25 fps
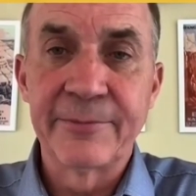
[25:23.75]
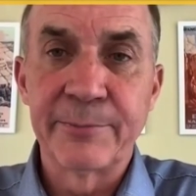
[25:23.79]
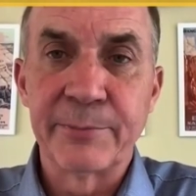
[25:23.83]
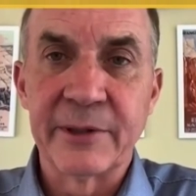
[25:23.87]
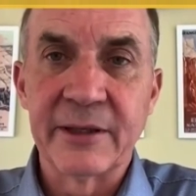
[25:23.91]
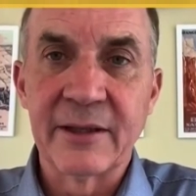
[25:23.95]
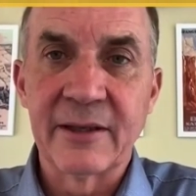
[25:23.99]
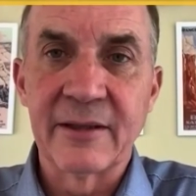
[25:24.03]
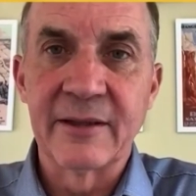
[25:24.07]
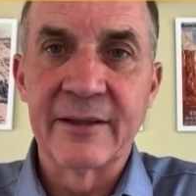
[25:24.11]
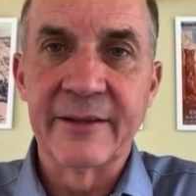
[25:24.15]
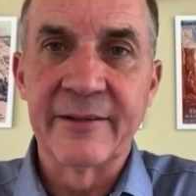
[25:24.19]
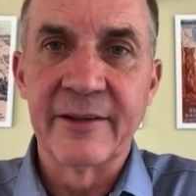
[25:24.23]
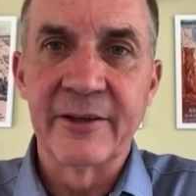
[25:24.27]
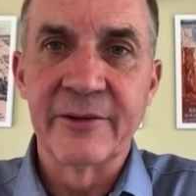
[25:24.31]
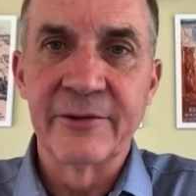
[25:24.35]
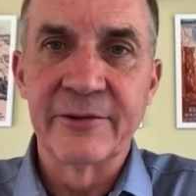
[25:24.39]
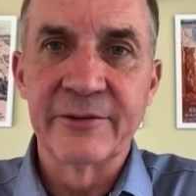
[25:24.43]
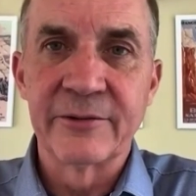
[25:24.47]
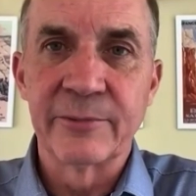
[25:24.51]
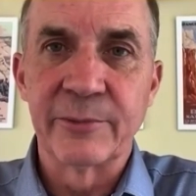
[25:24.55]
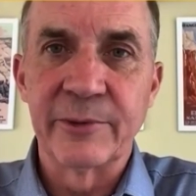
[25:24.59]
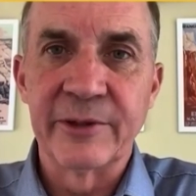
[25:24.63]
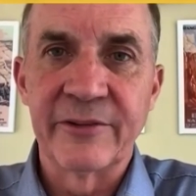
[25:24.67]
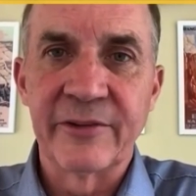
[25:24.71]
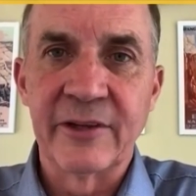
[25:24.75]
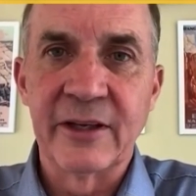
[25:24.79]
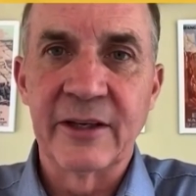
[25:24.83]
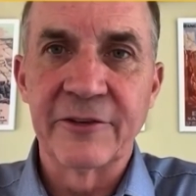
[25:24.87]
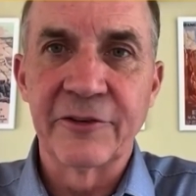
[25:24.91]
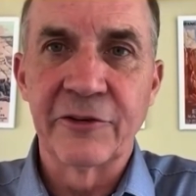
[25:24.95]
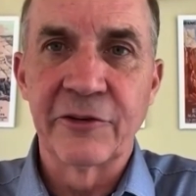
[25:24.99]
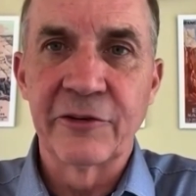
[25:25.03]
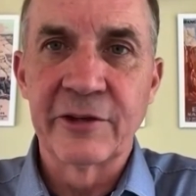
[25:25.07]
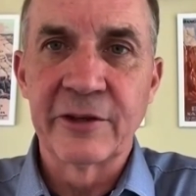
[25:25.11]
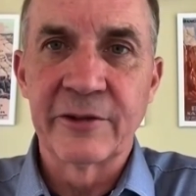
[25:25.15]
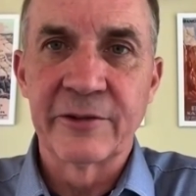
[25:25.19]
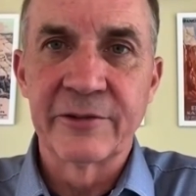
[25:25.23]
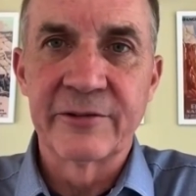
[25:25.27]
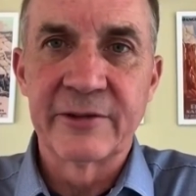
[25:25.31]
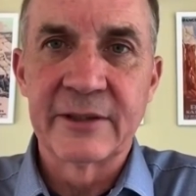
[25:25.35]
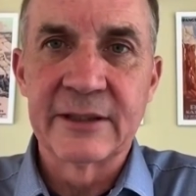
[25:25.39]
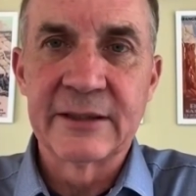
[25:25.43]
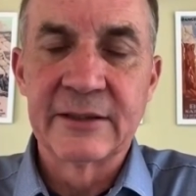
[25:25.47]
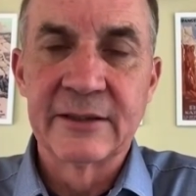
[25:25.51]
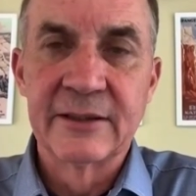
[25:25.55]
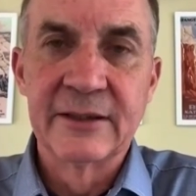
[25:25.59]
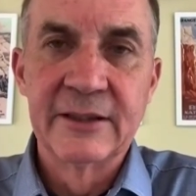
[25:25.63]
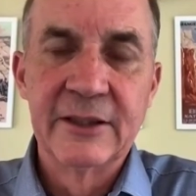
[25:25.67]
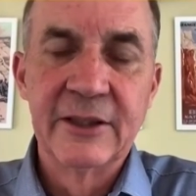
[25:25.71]
particularly those with young
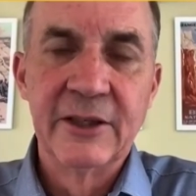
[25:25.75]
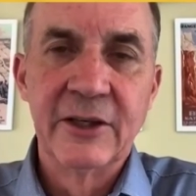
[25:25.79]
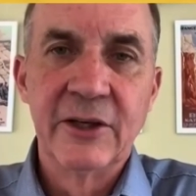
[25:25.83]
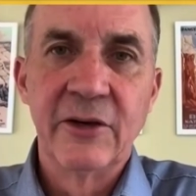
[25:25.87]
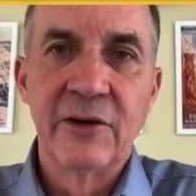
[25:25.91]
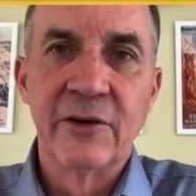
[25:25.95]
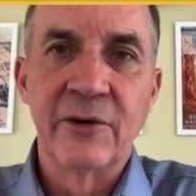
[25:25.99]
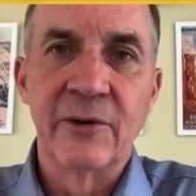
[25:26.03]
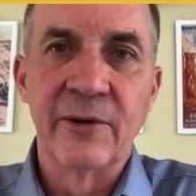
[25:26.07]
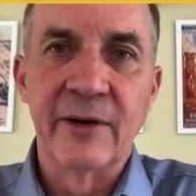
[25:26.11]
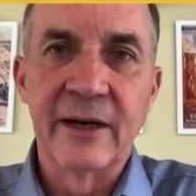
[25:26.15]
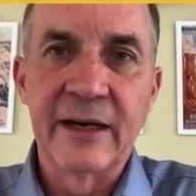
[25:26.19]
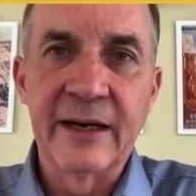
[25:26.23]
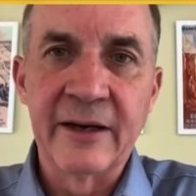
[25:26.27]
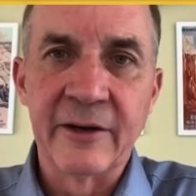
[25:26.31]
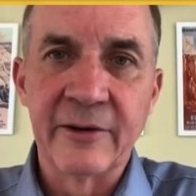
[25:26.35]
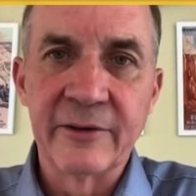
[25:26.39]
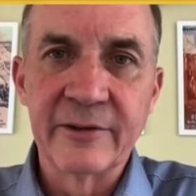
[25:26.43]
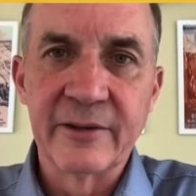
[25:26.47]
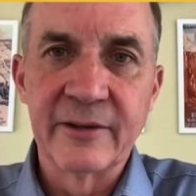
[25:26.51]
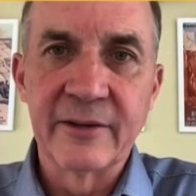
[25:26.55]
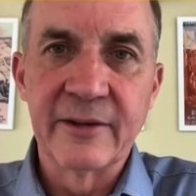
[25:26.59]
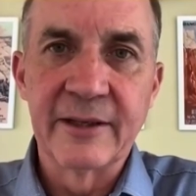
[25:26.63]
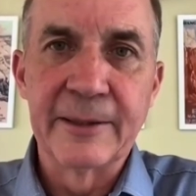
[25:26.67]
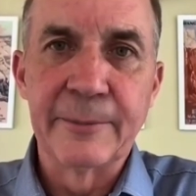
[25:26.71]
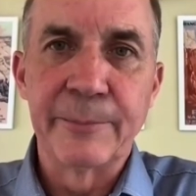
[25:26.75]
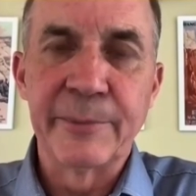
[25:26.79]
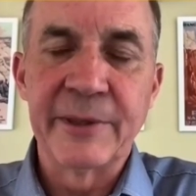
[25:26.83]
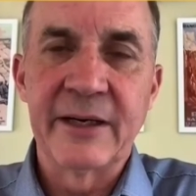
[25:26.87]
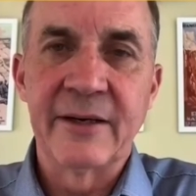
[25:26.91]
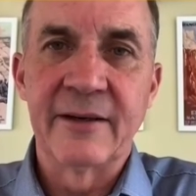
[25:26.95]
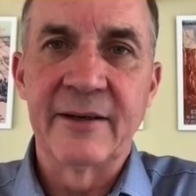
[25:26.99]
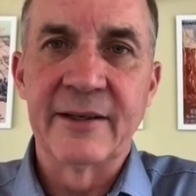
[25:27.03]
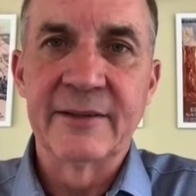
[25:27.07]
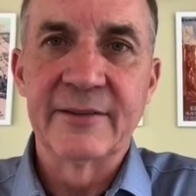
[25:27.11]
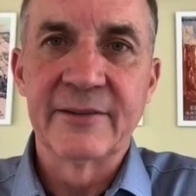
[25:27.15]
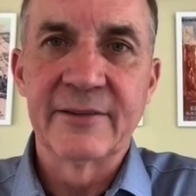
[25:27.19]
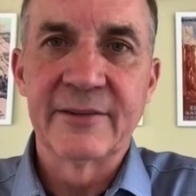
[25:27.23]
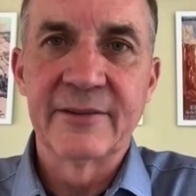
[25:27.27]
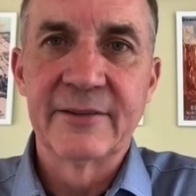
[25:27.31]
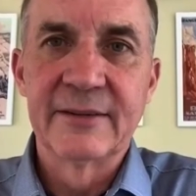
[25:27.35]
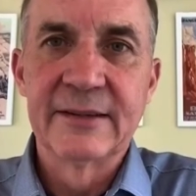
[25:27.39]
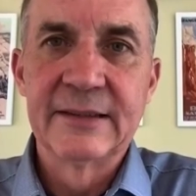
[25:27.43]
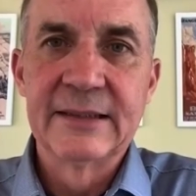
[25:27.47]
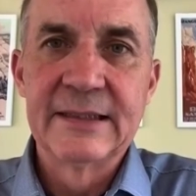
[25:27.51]
children or elderly parents.